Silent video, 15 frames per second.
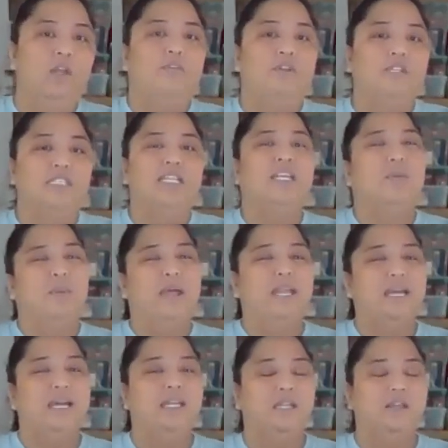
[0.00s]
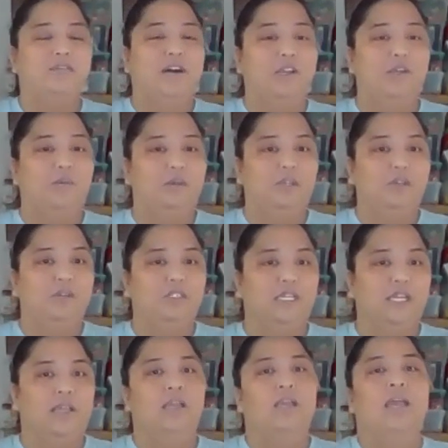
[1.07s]
versus depending on the volume you're
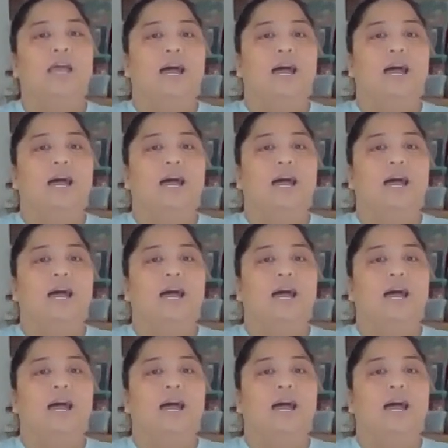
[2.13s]
using.